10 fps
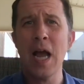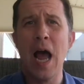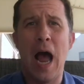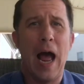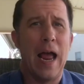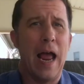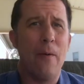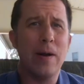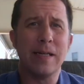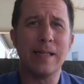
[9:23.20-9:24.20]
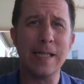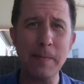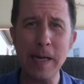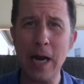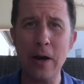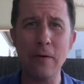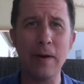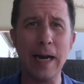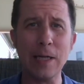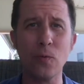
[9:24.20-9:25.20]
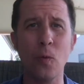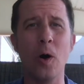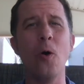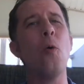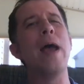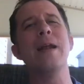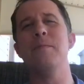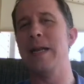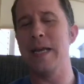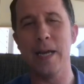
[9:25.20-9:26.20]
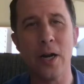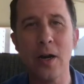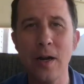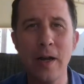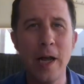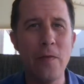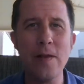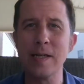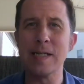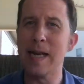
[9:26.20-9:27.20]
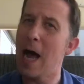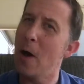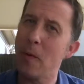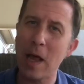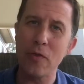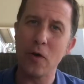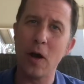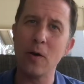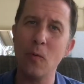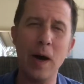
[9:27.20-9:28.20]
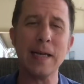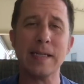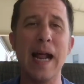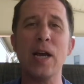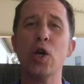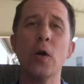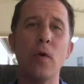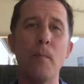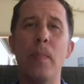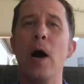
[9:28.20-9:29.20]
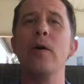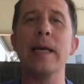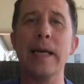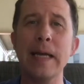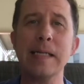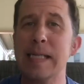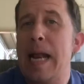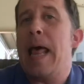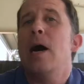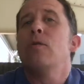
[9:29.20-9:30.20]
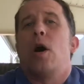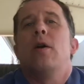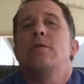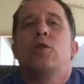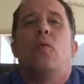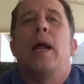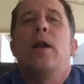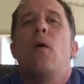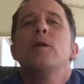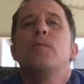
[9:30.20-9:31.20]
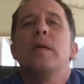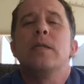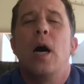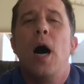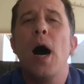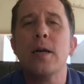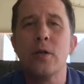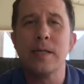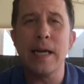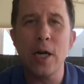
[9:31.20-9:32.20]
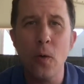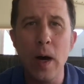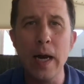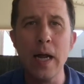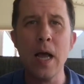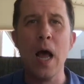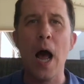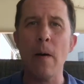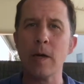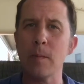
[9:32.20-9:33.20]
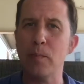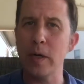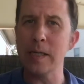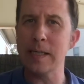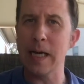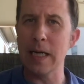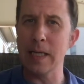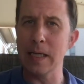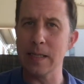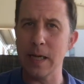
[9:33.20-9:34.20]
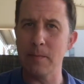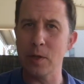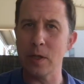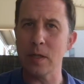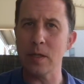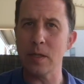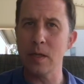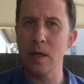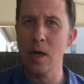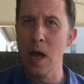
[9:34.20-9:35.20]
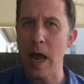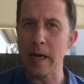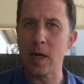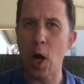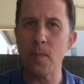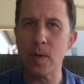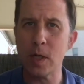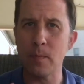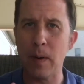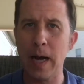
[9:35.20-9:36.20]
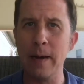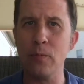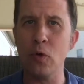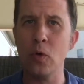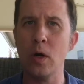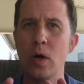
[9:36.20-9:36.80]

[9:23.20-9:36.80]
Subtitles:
I went to seminary and realized, whoa, wait a minute here. This is not what I thought it was. And I could have rebelled against that, held on to what I'd always been taught, or say, you know what? I'm going to put aside the assumptions and come to the Bible